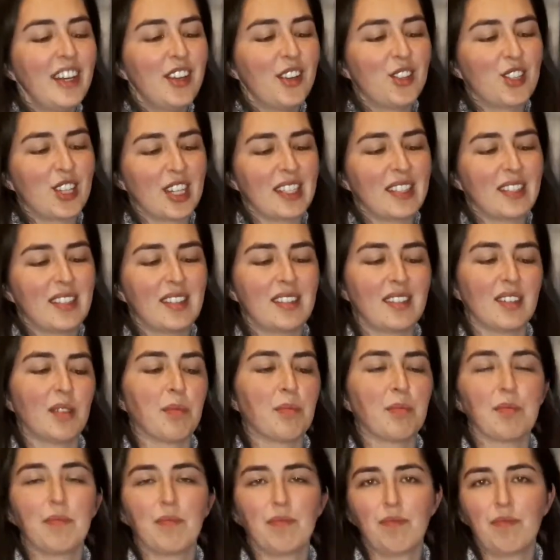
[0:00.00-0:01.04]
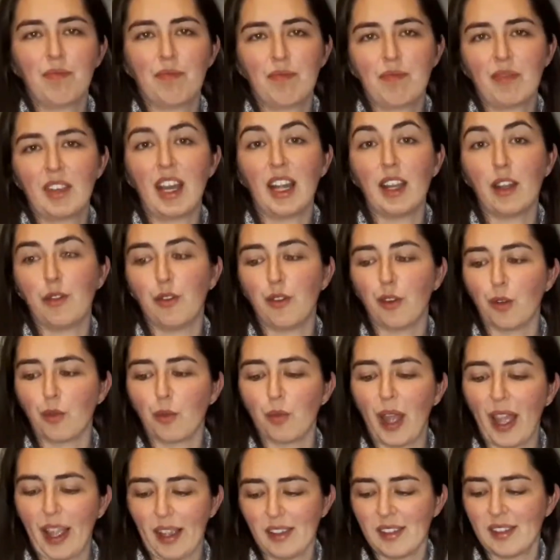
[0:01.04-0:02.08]
Just colorful
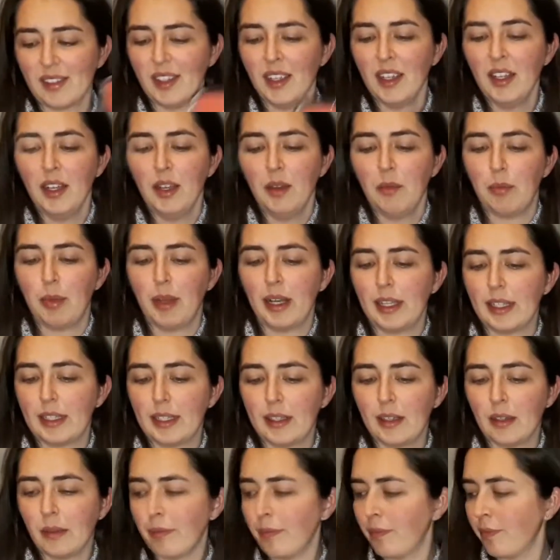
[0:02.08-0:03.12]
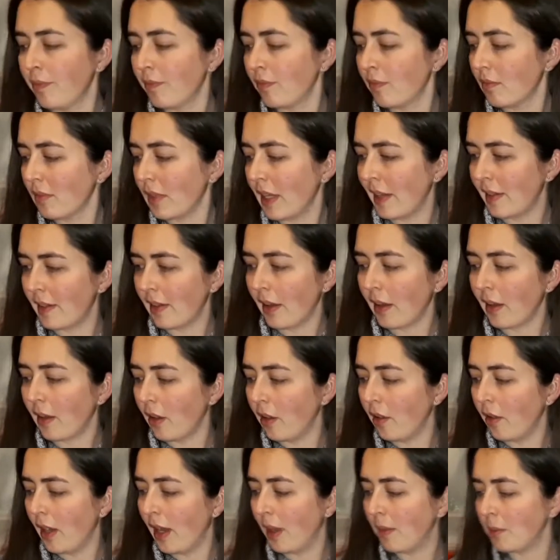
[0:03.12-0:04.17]
wax. But as I
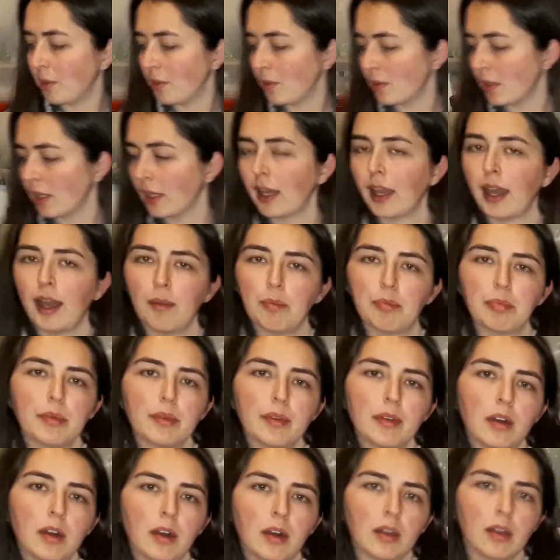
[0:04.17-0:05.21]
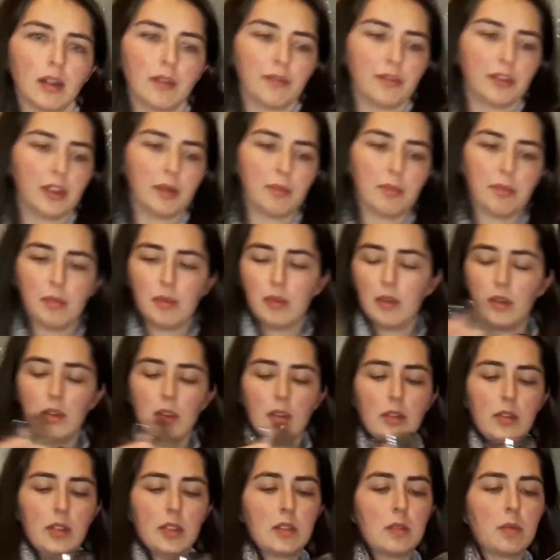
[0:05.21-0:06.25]
go, I'm using up all of them.
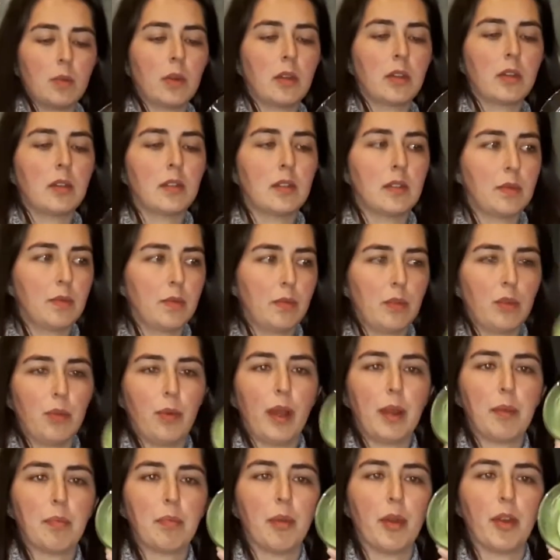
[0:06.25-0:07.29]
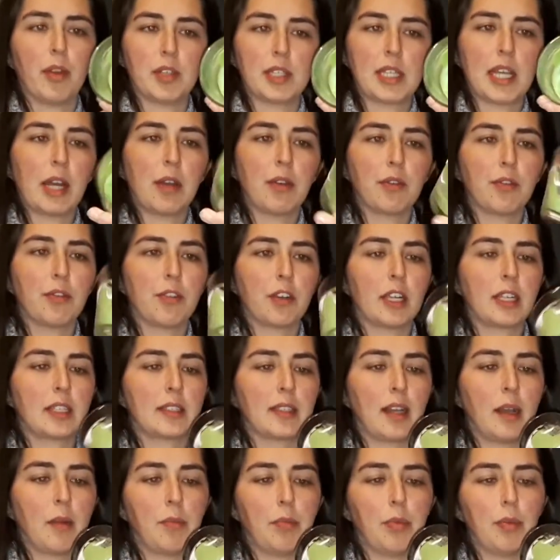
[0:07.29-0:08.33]
This one is quite burnt down, for
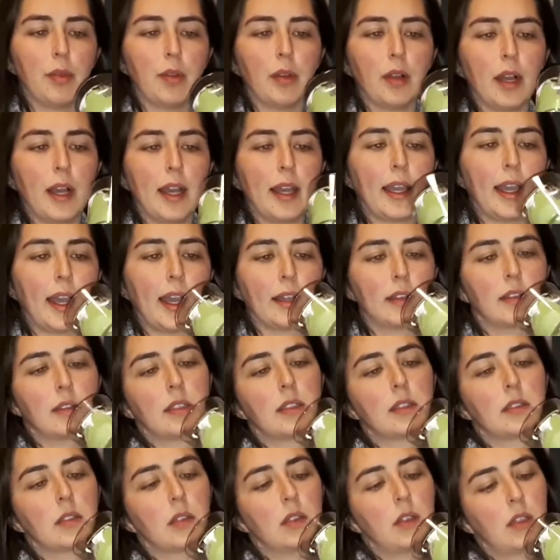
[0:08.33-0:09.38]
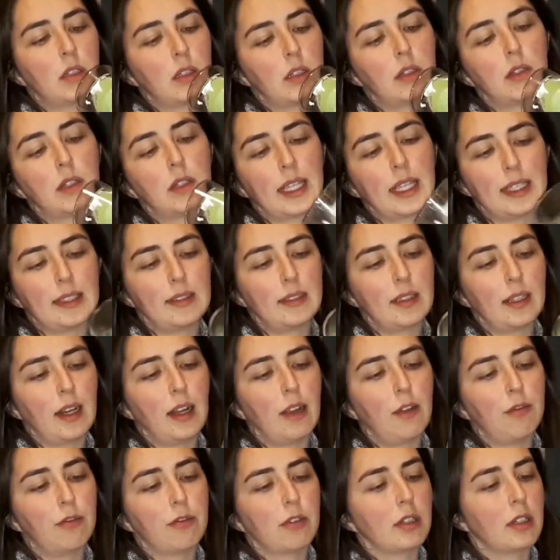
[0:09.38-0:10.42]
example. I had this on
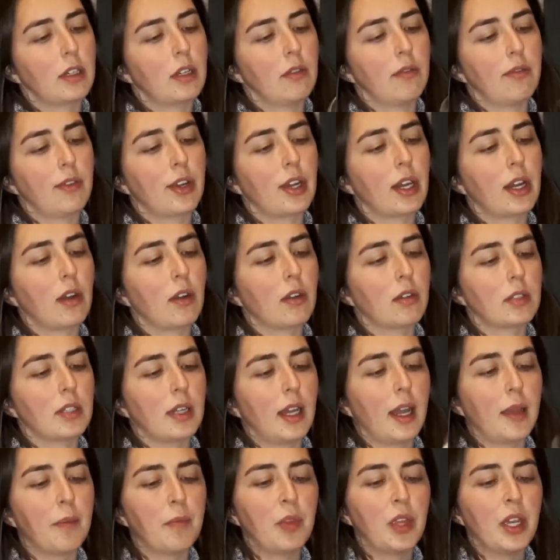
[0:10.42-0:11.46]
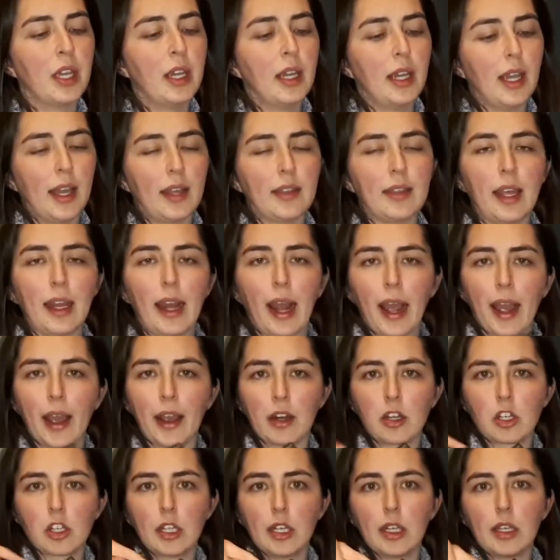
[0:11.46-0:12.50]
yesterday for a very long time. And then I
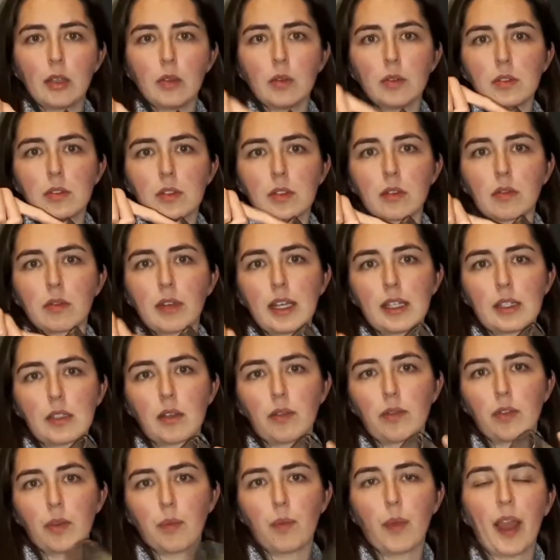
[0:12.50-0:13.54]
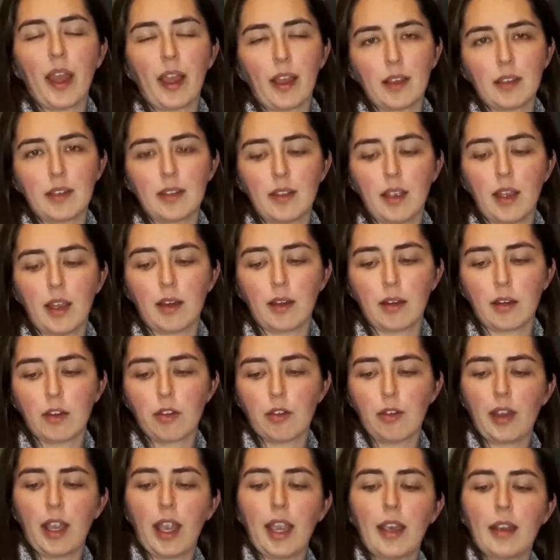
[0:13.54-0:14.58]
actually used the rest of the wax and
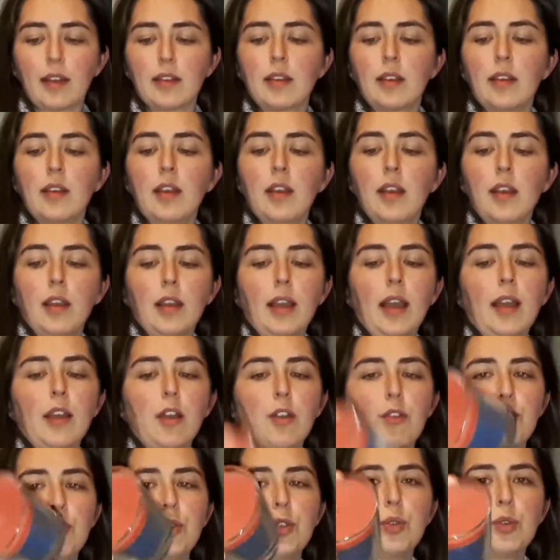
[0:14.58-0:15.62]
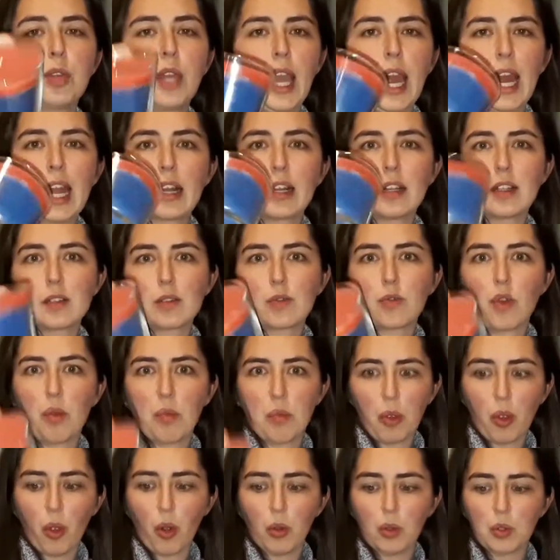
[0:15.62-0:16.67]
create kind of new candles
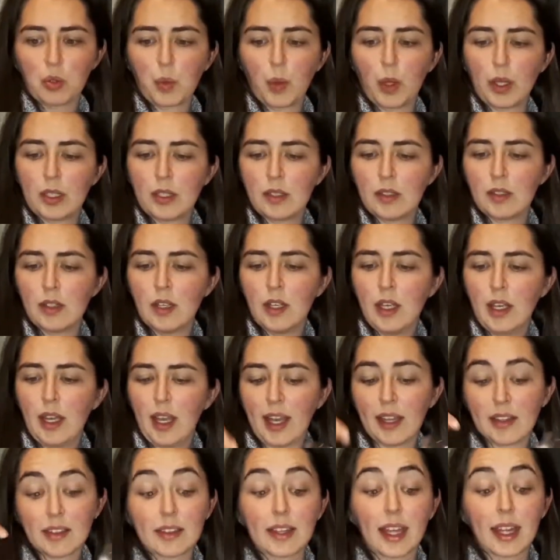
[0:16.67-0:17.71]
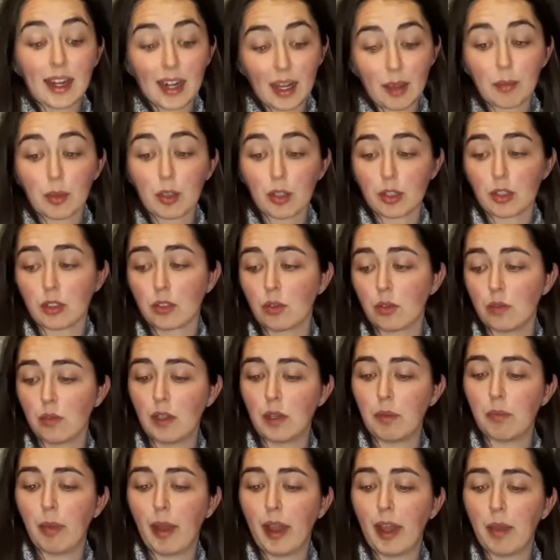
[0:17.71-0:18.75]
from old ones. And then I'm going to
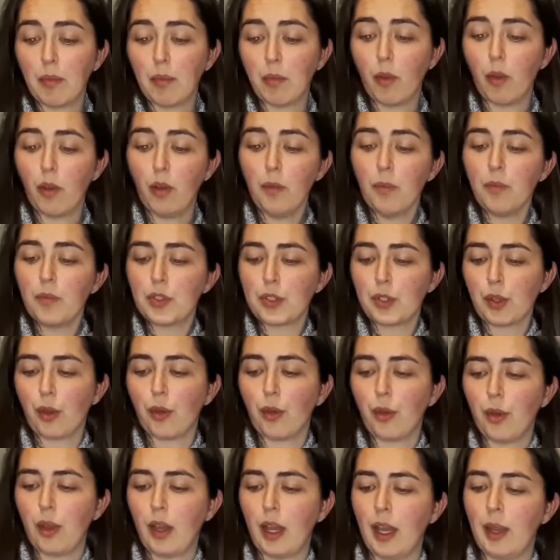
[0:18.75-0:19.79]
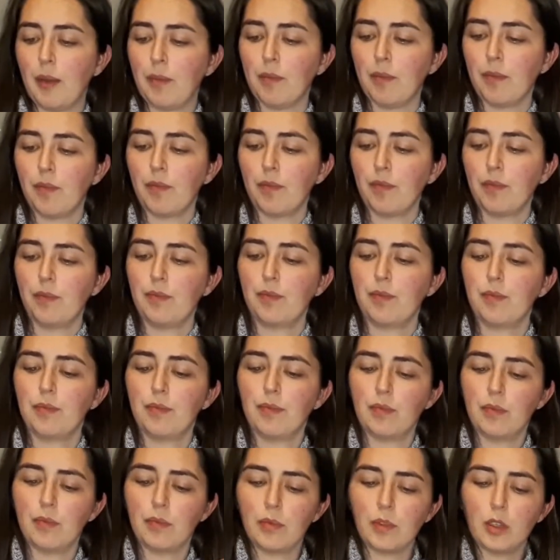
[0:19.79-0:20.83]
rebuy more. So I'm
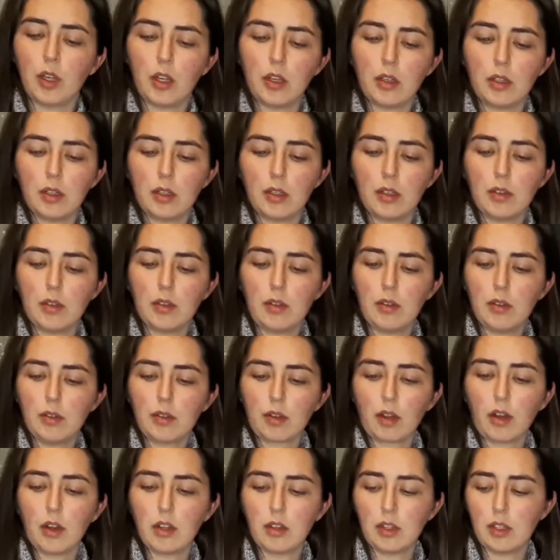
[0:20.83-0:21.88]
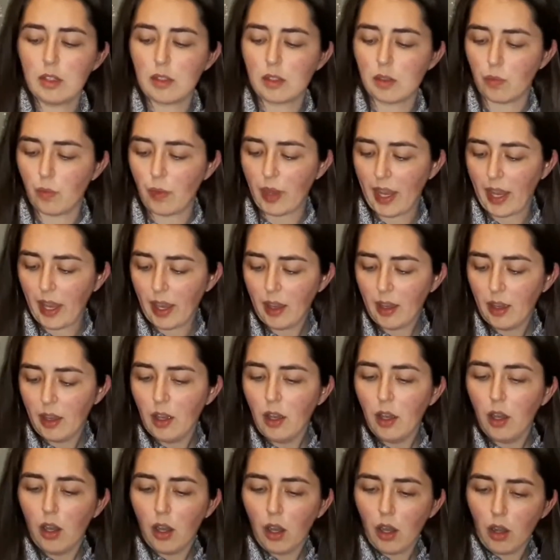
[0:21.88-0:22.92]
not throwing these away.
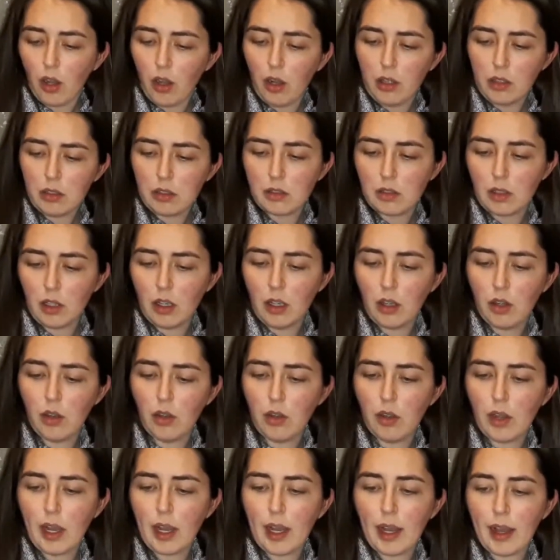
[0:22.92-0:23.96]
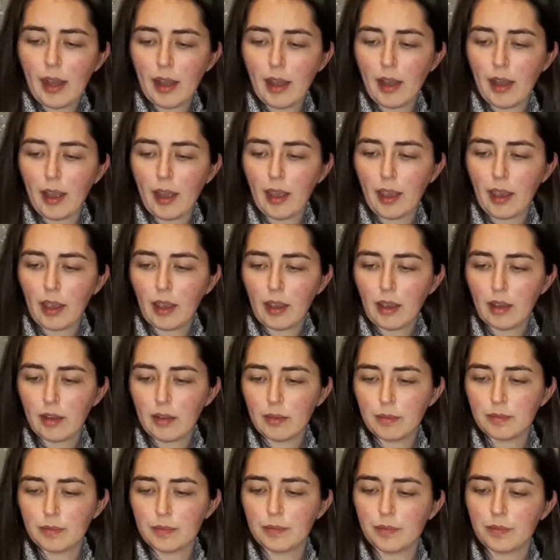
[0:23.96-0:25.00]
Also, I
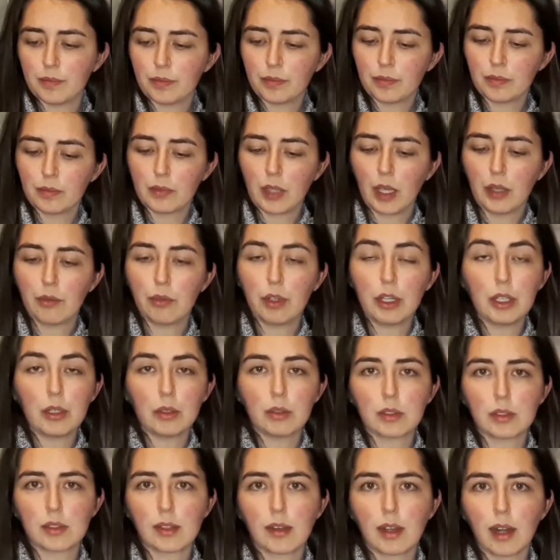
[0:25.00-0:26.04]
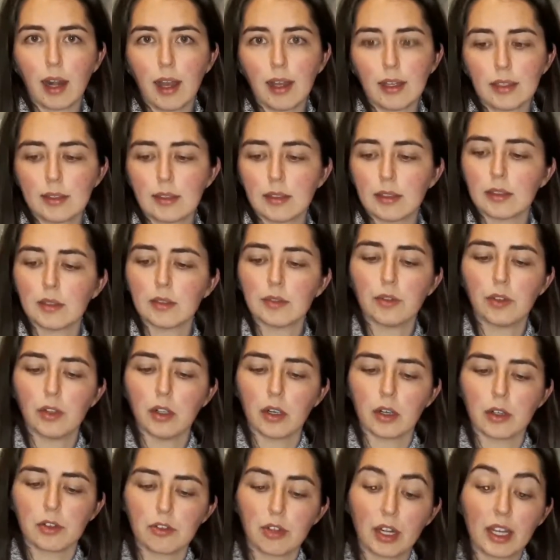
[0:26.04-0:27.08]
reuse the glasses
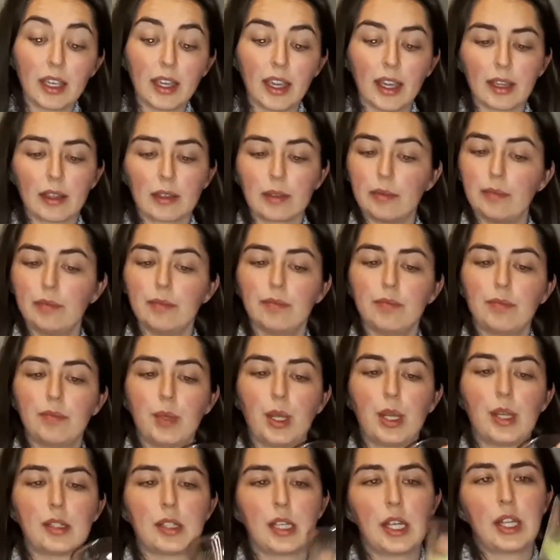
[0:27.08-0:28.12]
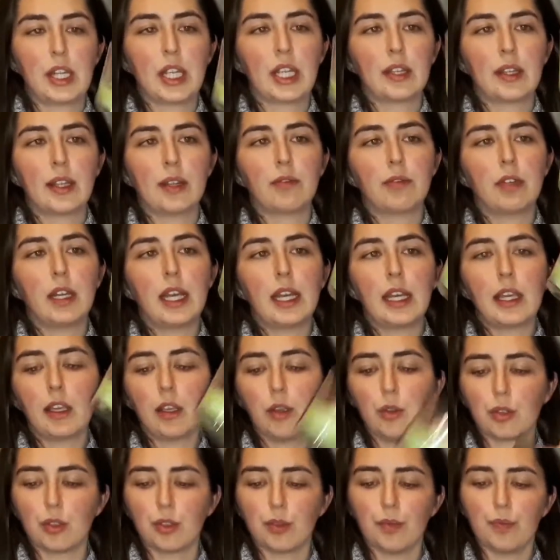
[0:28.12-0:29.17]
for drinking because I think they're really
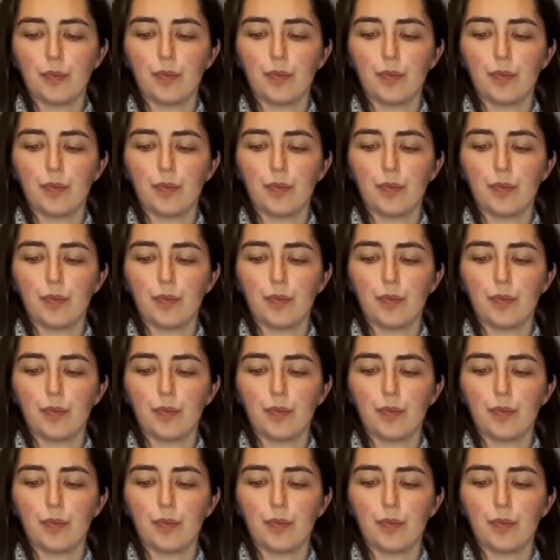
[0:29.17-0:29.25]
cute.